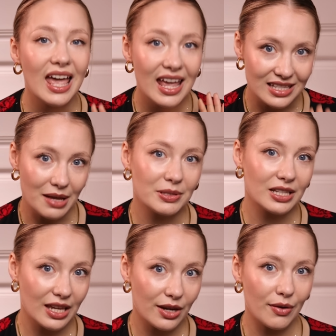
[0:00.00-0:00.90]
It's
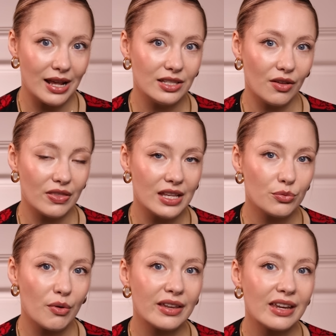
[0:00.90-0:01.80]
absolutely crazy on
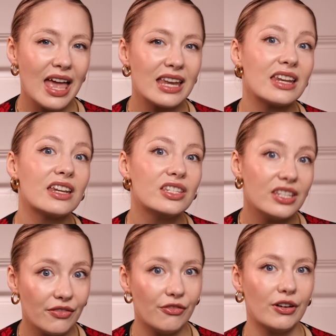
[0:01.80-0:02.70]
this one, and in a
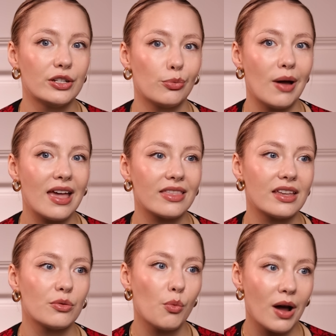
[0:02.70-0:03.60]
different way
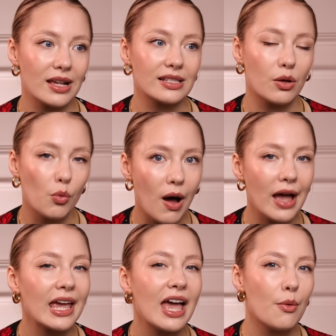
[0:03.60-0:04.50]
than
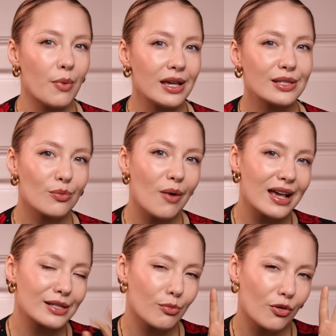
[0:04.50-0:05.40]
YSL. YSL
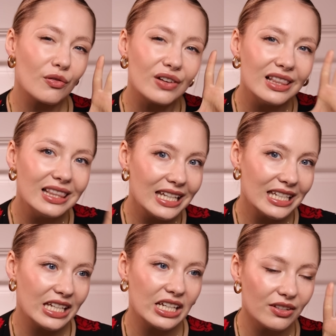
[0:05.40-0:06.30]
is more of a
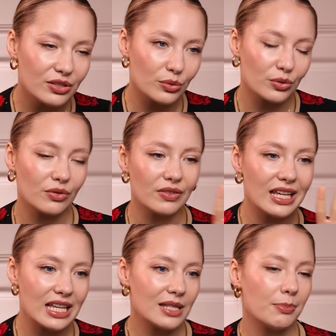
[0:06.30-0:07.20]
linear sort of an
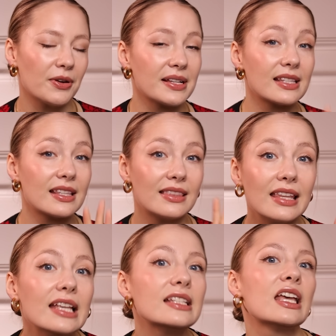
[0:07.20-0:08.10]
experience.
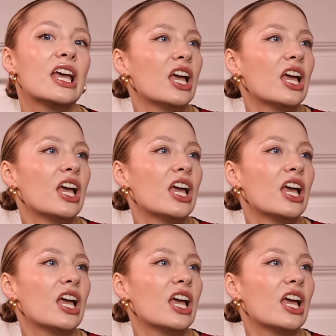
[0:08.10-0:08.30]
This